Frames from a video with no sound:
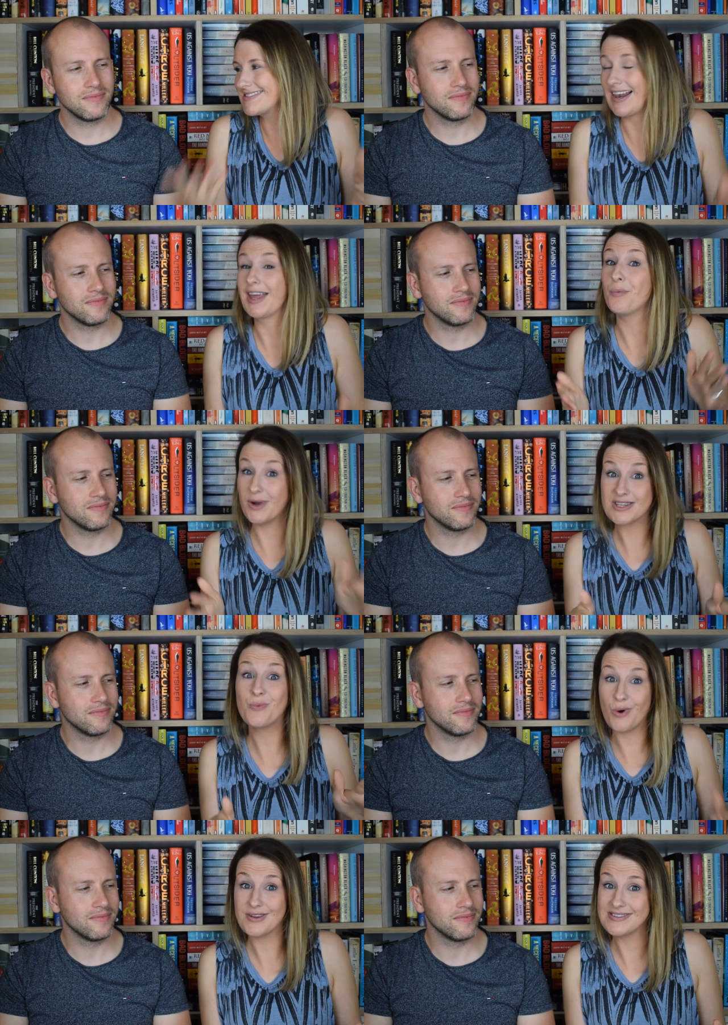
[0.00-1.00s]
Speaker 1: selling, which
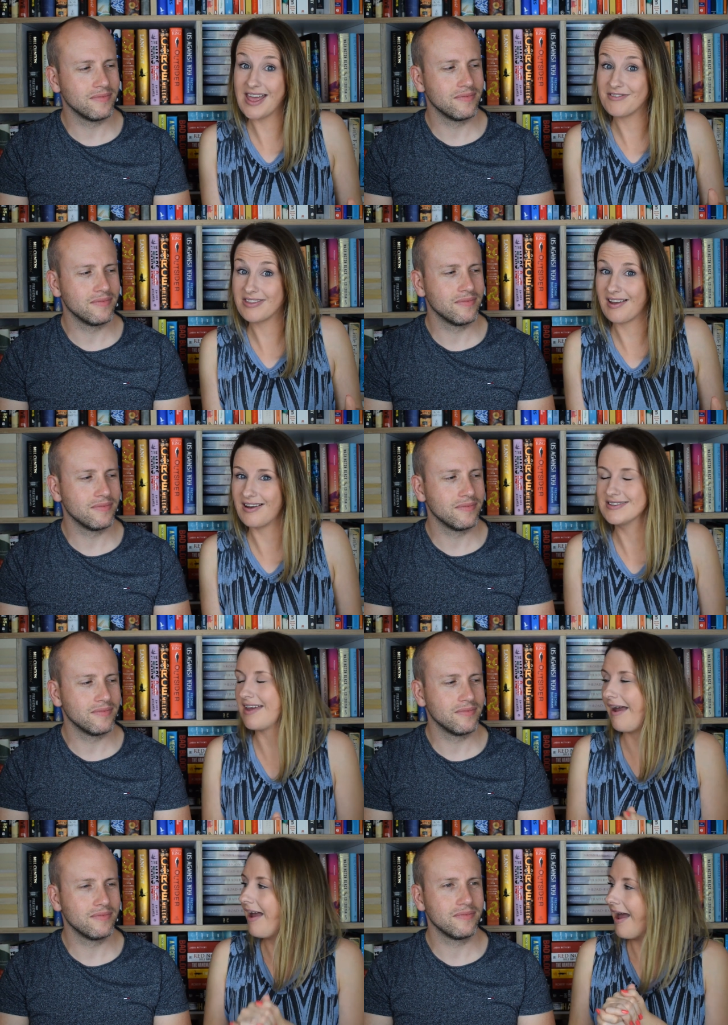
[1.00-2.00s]
was Everything
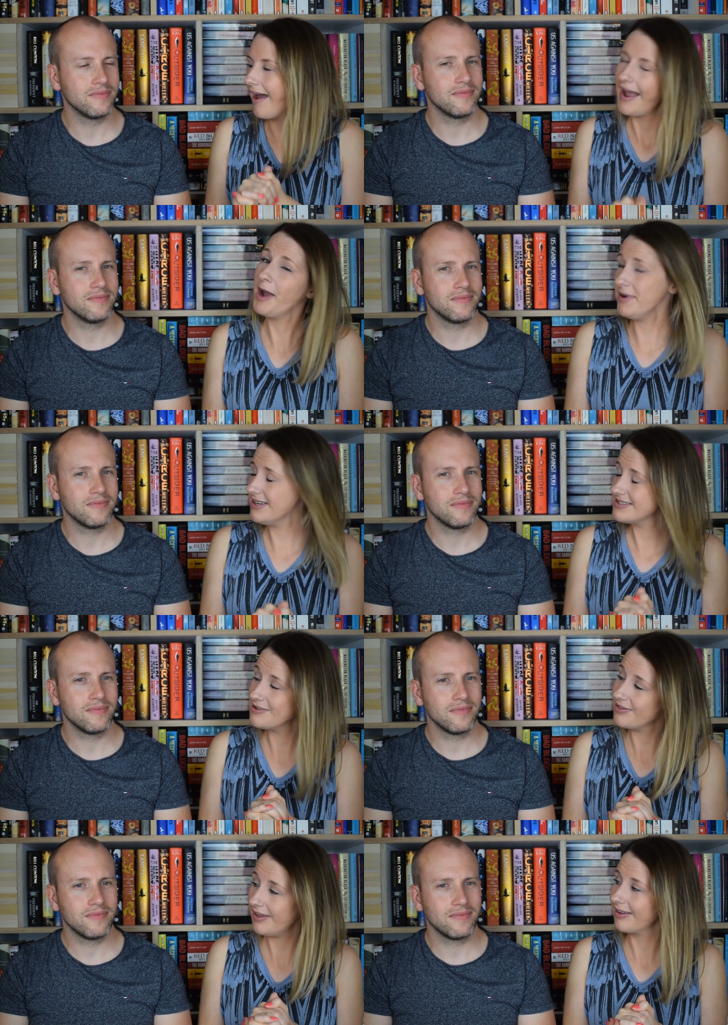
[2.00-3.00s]
Under, how many do
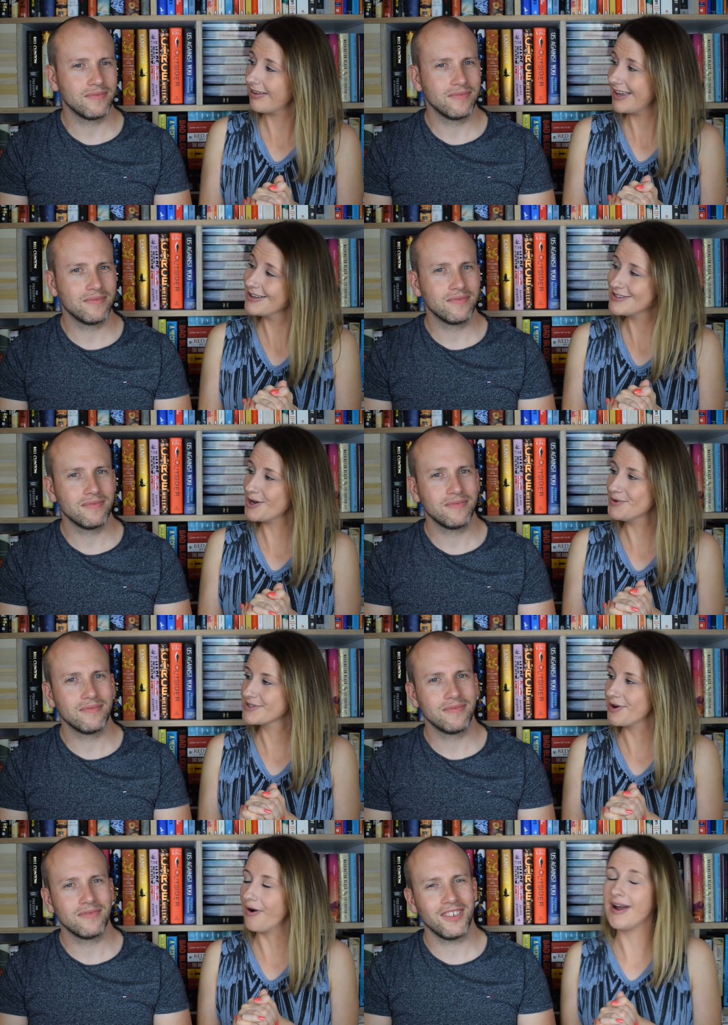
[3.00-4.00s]
you think it had sold,
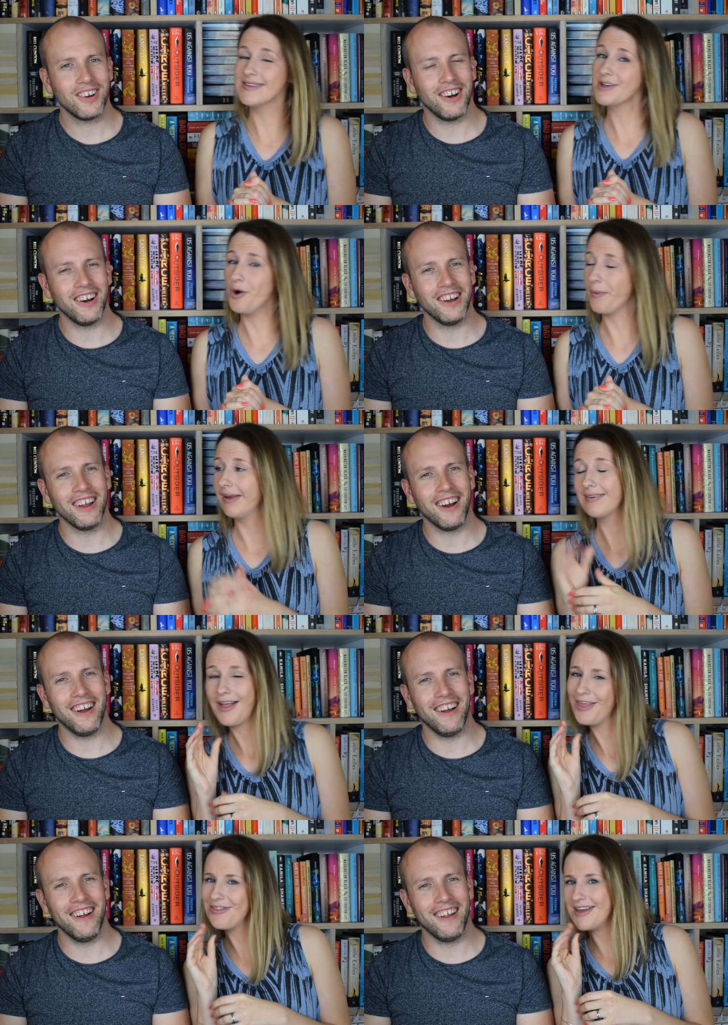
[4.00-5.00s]
Scott? And Scott went,
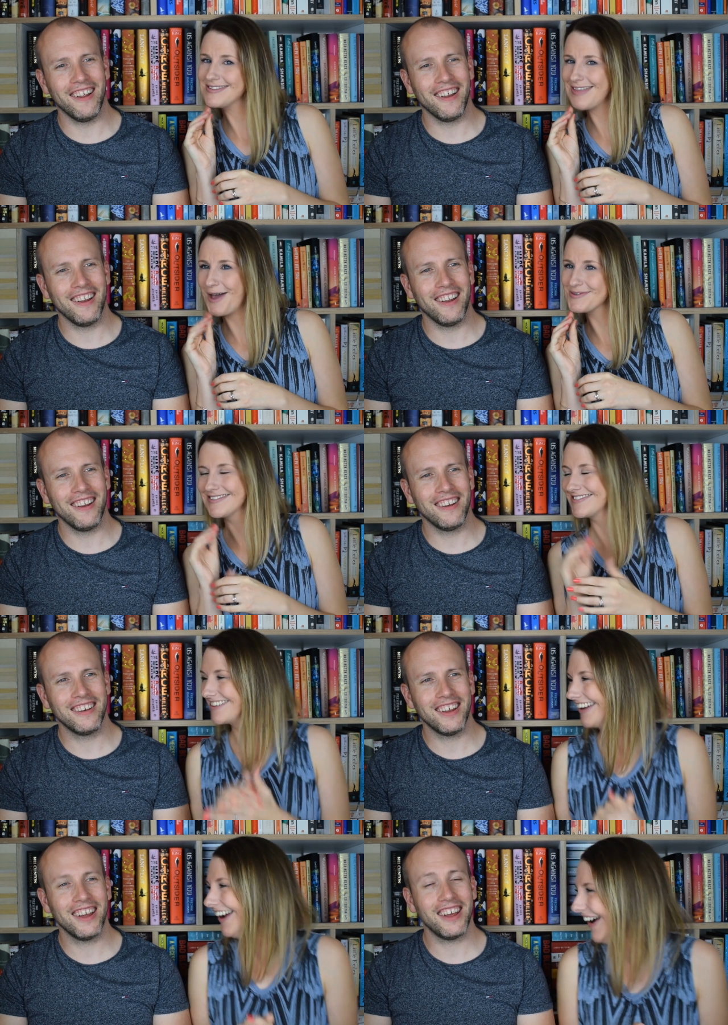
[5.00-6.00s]
thirty thousand.
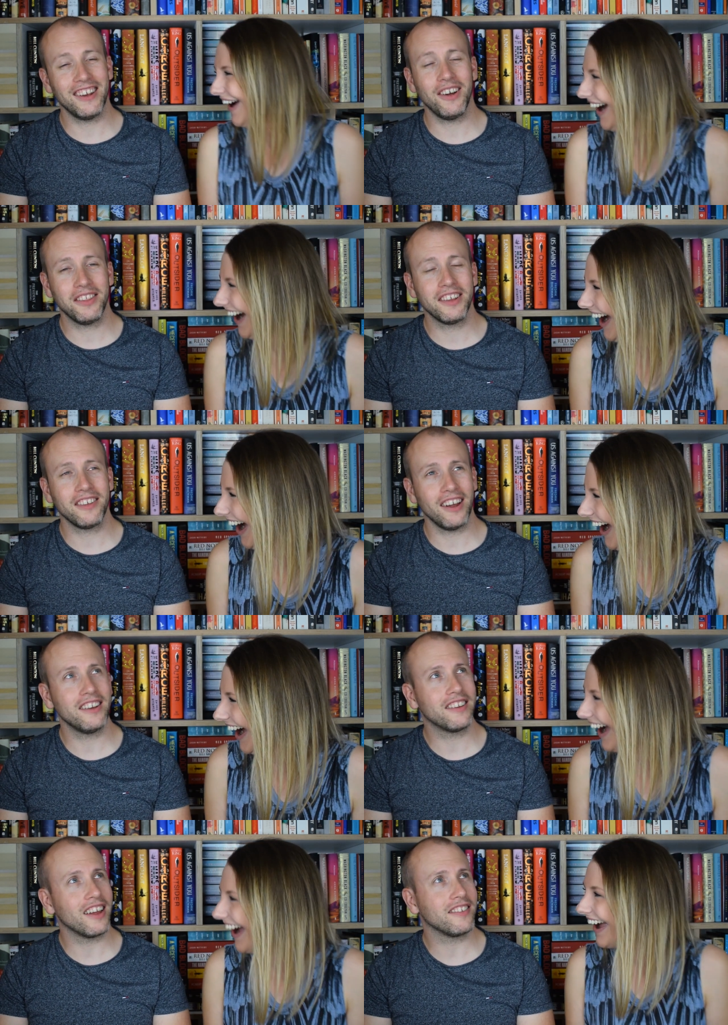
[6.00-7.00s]
Speaker 2: Yeah, no, I did. I
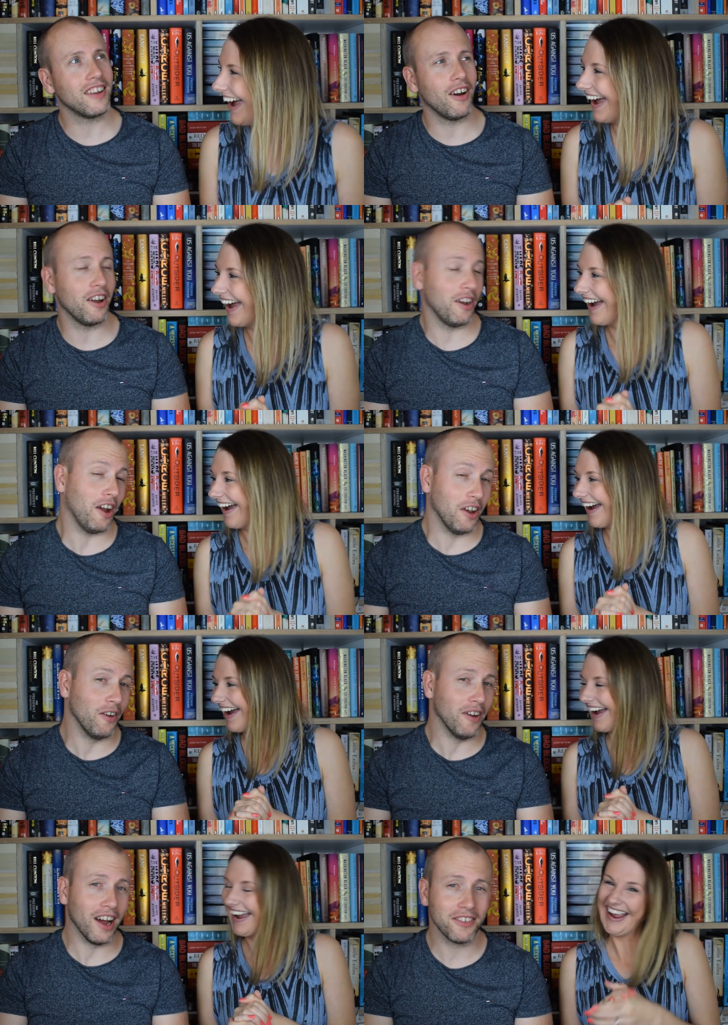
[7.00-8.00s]
did guess ten. I, I
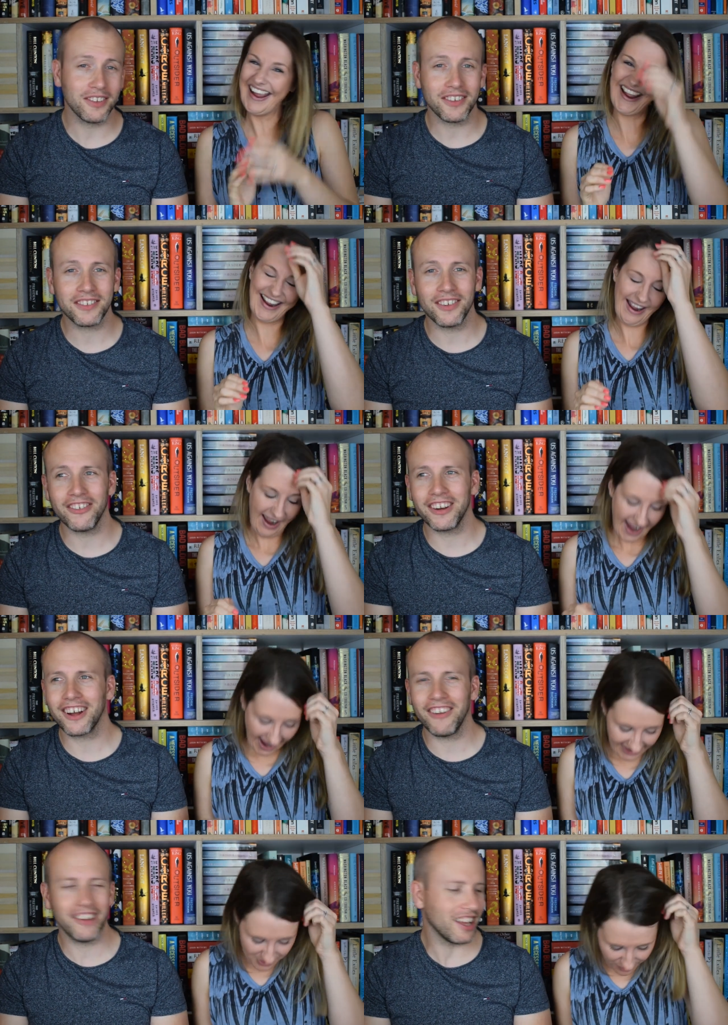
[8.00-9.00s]
know now, so it's not really.
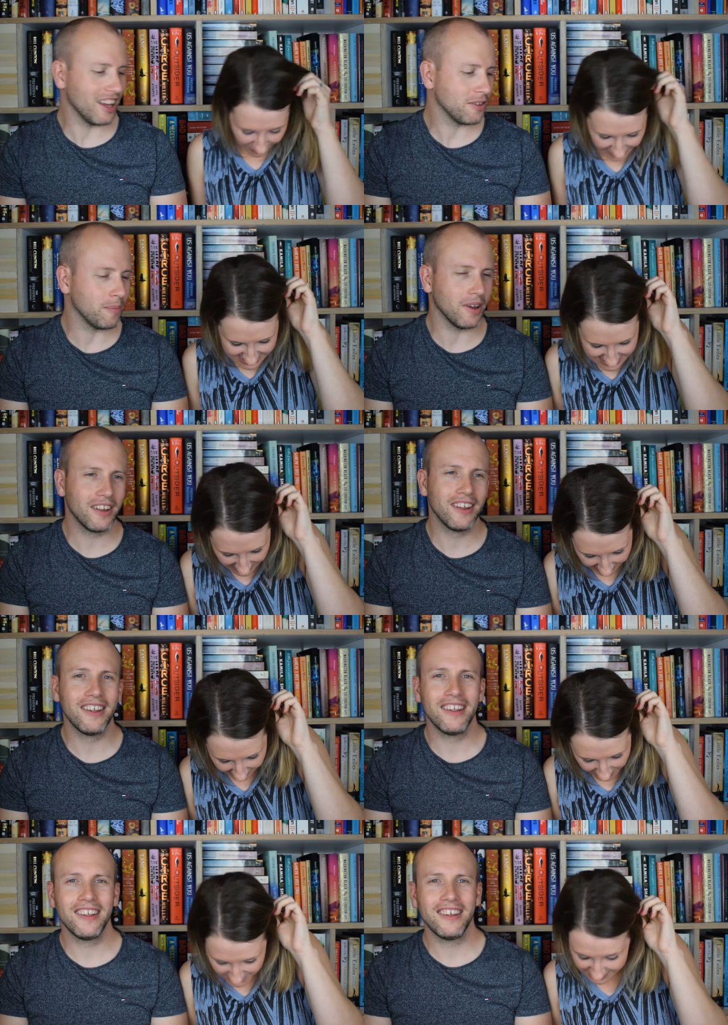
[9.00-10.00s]
And it really was. Guess,
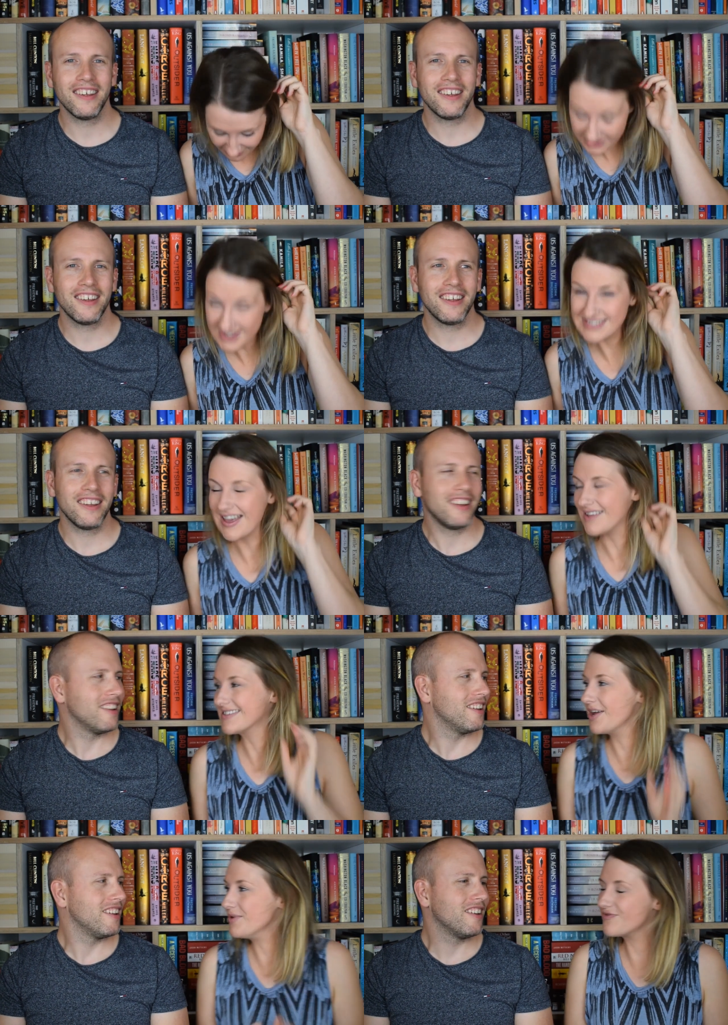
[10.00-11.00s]
Speaker 1: it was not thirty
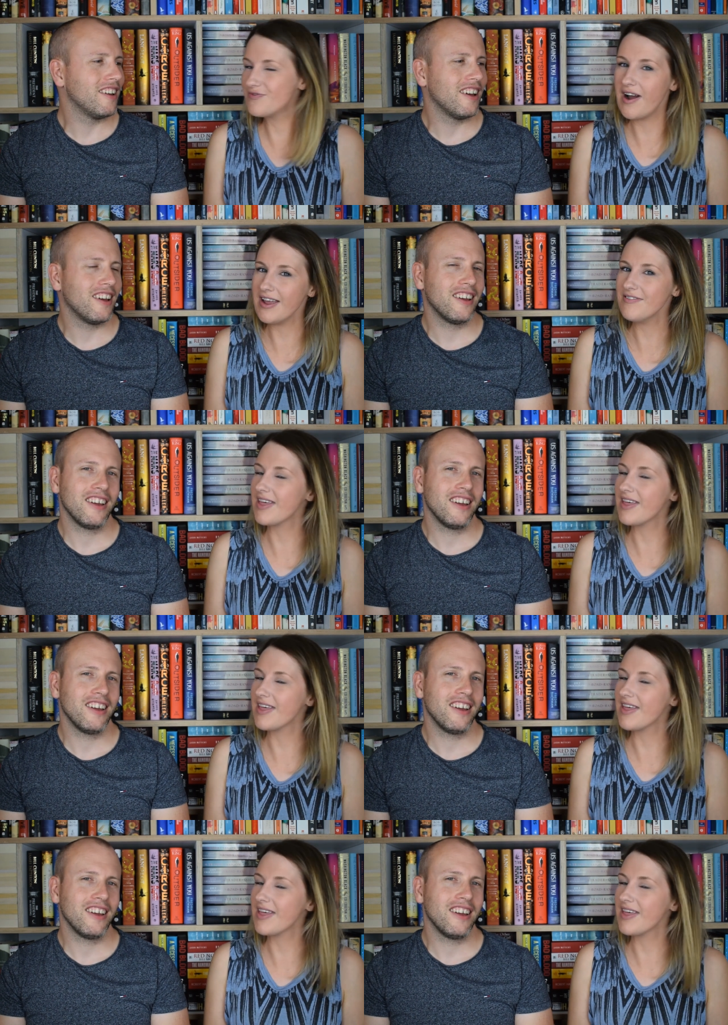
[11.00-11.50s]
thousand. It was five